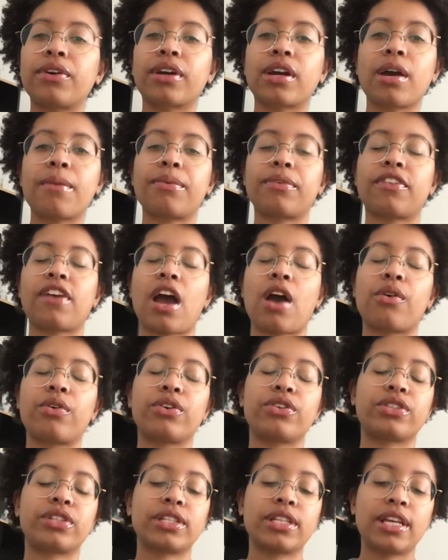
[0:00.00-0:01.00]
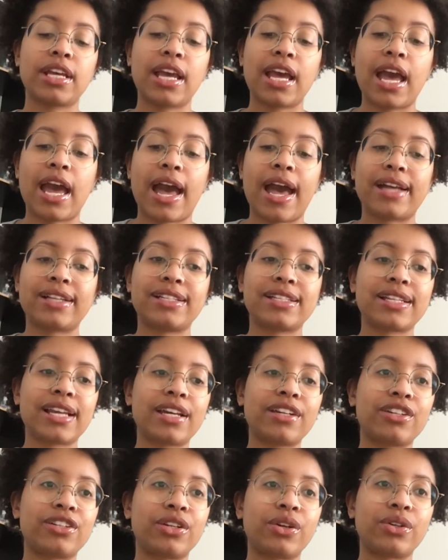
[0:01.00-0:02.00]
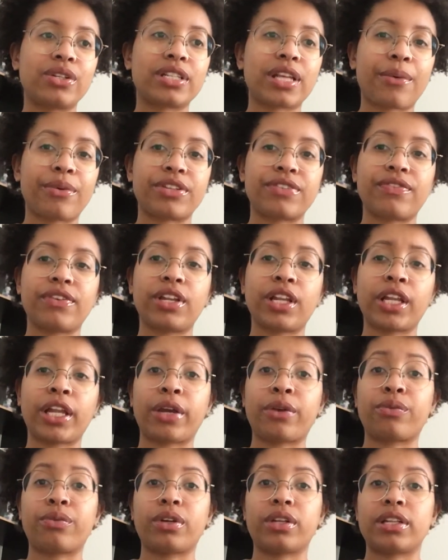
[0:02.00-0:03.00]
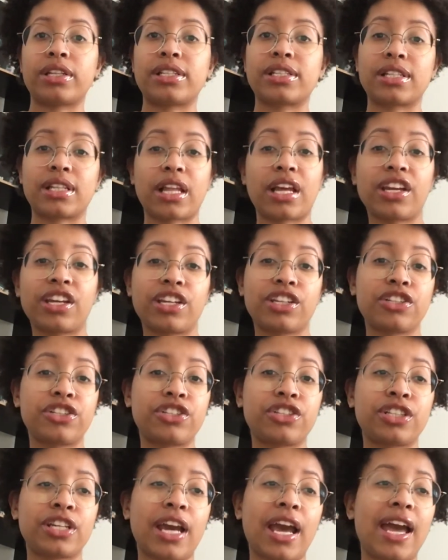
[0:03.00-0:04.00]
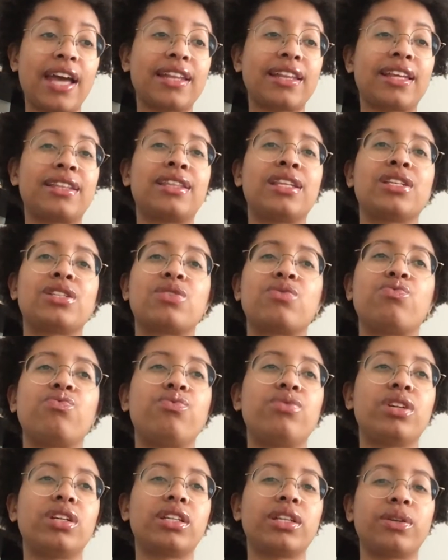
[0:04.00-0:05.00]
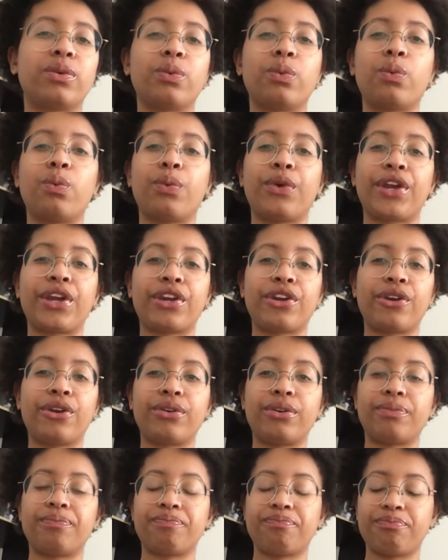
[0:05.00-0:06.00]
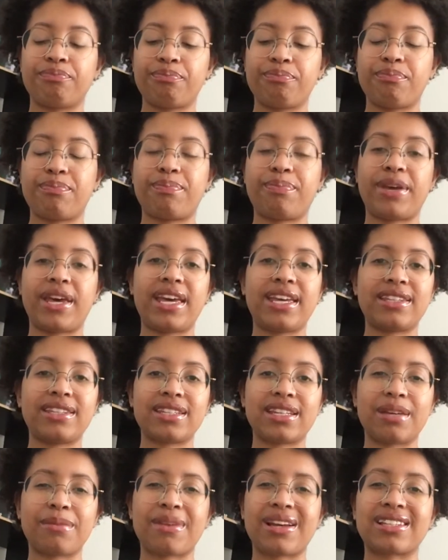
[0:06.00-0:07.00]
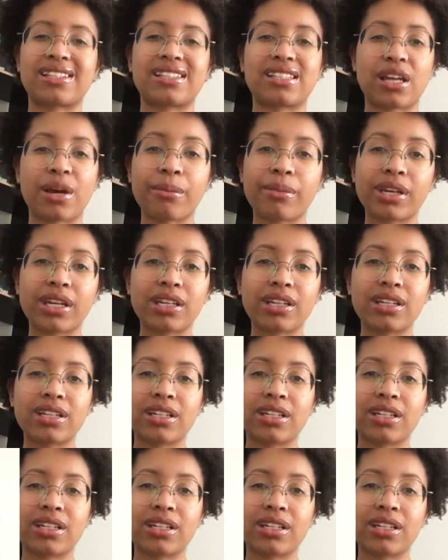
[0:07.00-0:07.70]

couple of hours, I just kind of noticed I was feeling really sluggish. I had this really weird pit in my stomach.